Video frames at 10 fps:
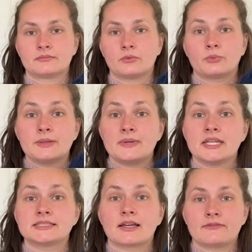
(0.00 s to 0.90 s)

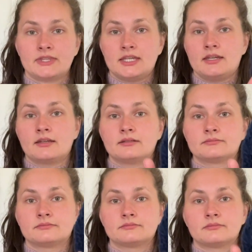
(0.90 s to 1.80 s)
repeats of the
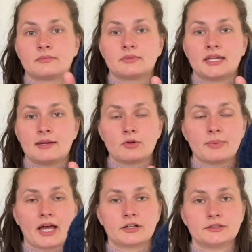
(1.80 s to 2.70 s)
cable
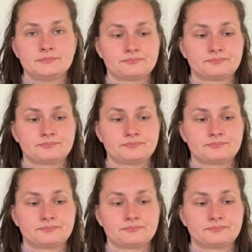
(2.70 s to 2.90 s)
pattern.